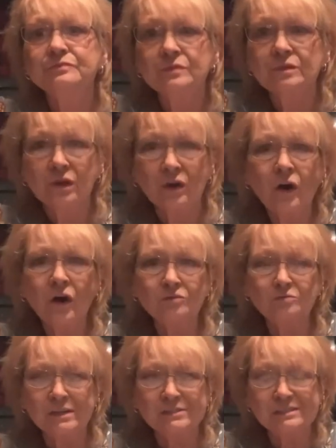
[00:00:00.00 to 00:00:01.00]

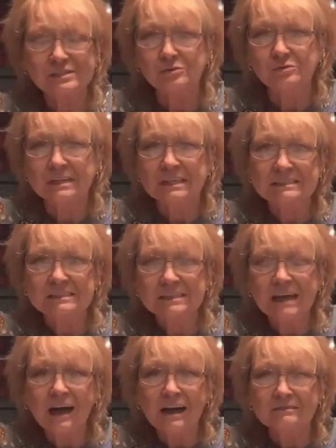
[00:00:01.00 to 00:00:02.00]
hardware store. It's
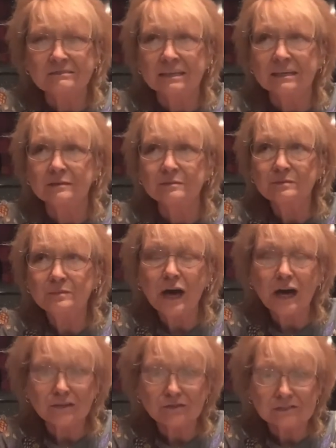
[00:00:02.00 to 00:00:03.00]
called
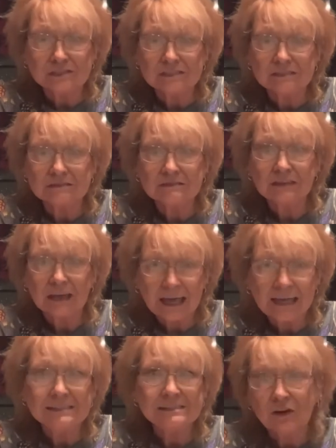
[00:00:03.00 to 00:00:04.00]
Potter's
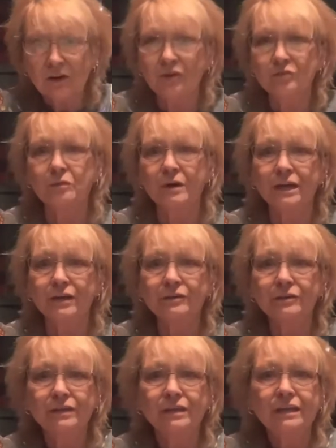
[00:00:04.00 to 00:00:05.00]
Ace Hardware
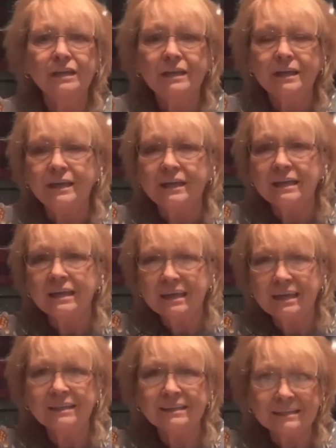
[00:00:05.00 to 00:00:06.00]

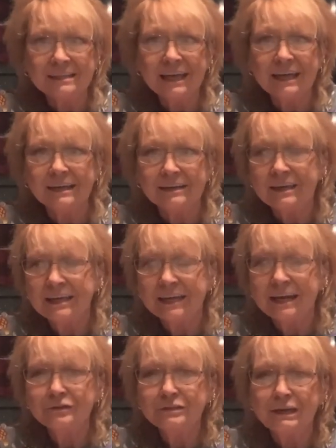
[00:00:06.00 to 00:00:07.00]
in our
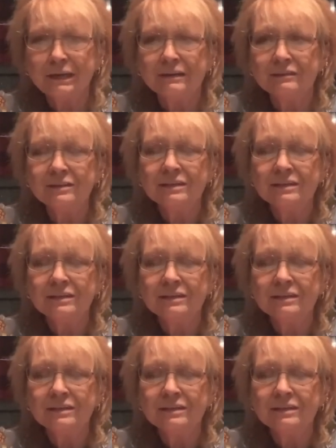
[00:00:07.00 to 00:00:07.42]
town.